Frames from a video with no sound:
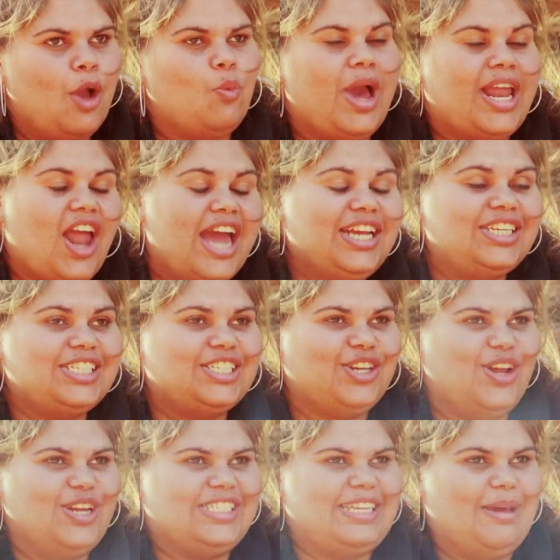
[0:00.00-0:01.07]
Well, I just
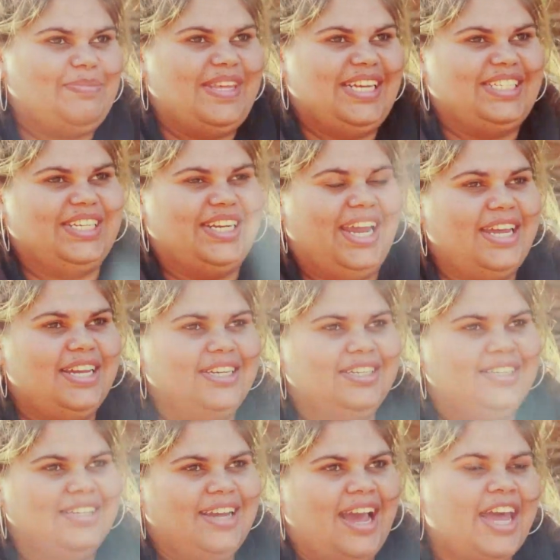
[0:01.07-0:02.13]
learnt something today.
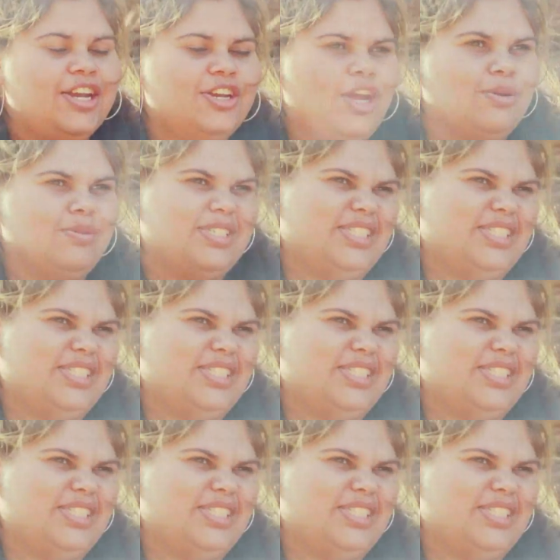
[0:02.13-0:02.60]
I didn't know it